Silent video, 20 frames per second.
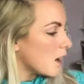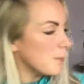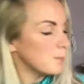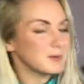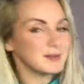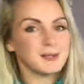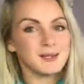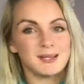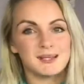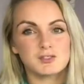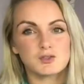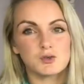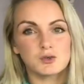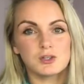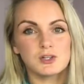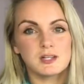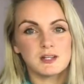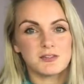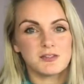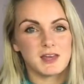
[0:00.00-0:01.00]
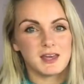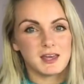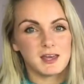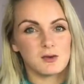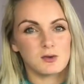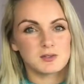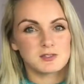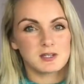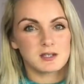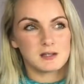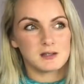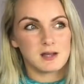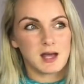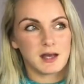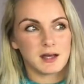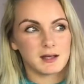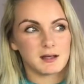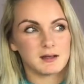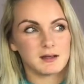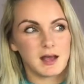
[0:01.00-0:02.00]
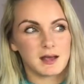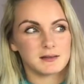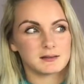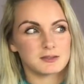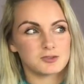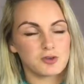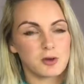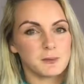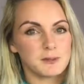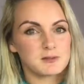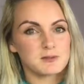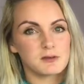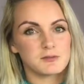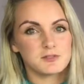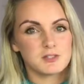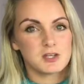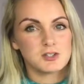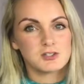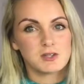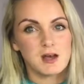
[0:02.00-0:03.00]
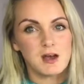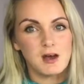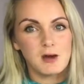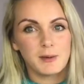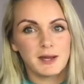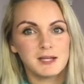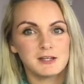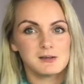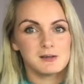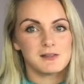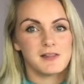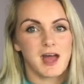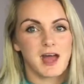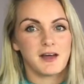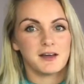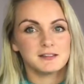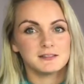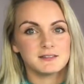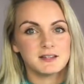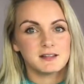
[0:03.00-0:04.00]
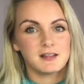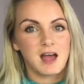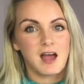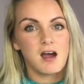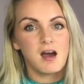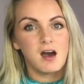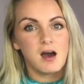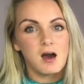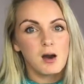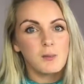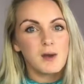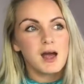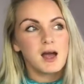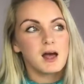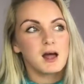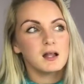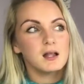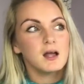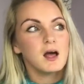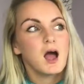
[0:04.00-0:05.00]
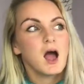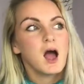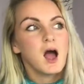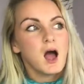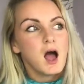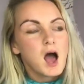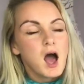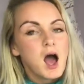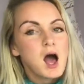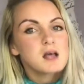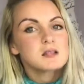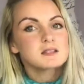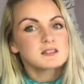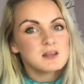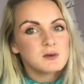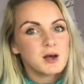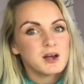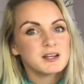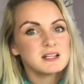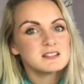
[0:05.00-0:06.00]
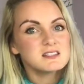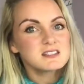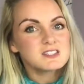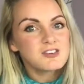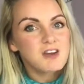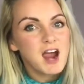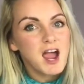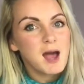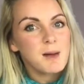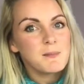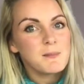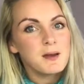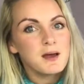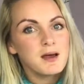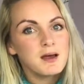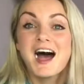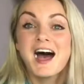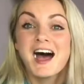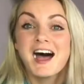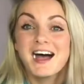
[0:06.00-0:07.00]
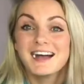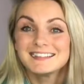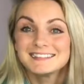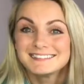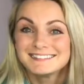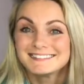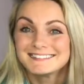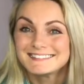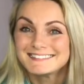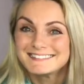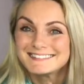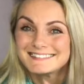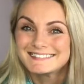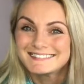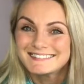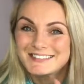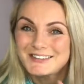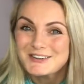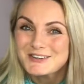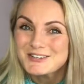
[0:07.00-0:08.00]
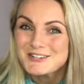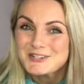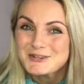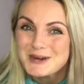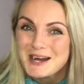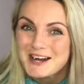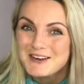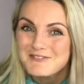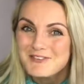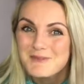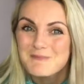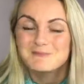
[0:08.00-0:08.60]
plates underneath the heels, and I drop in the conversation like, oh, why are you doing that? And they're like, oh, well, saw it on Instagram. Ah, of course you have.